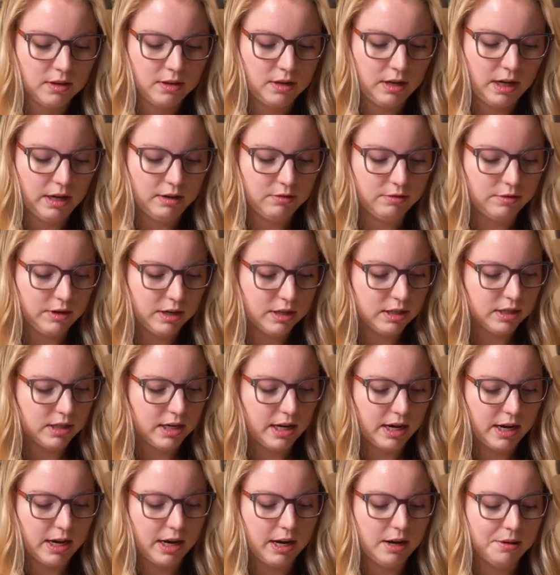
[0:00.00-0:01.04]
and fresh
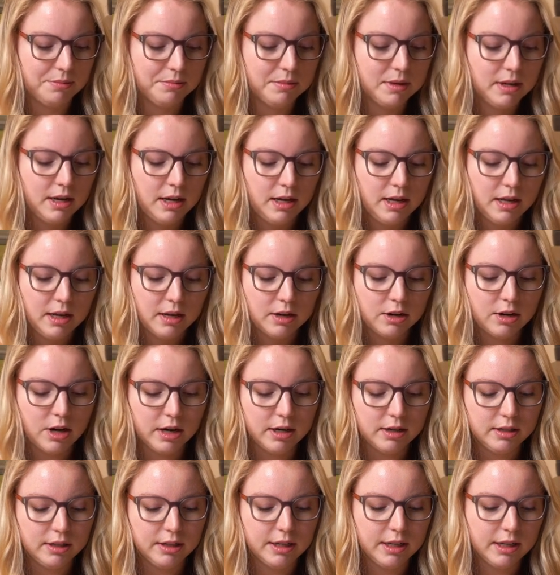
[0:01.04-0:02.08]
thyme,
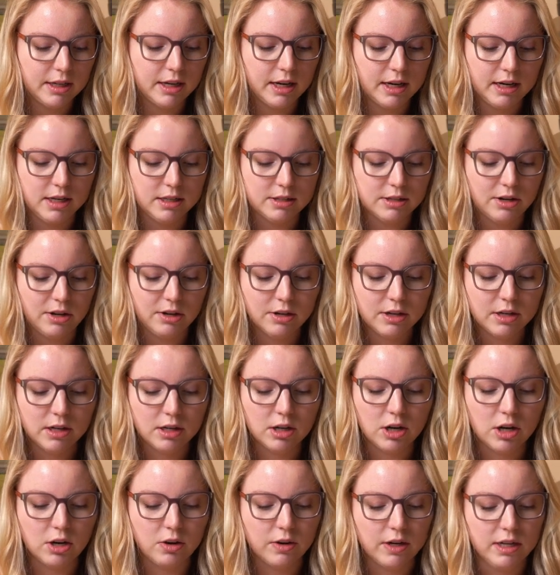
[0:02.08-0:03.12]
garlic, and it's all gonna
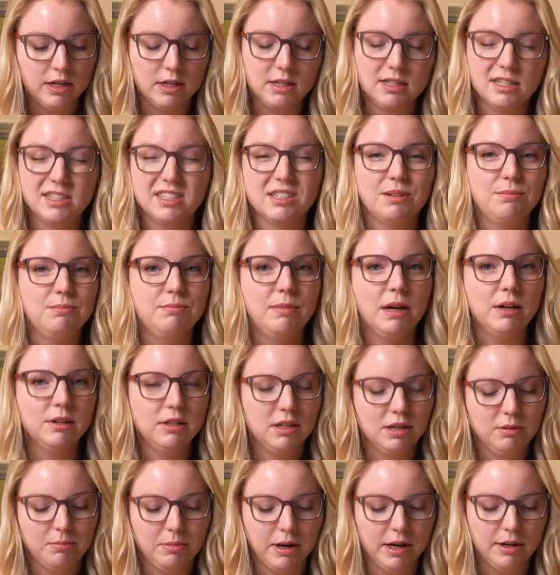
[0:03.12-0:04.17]
go into some
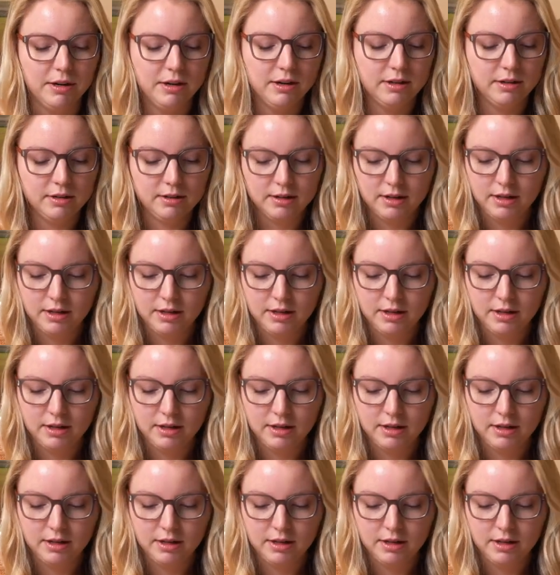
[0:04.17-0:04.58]
melted butter,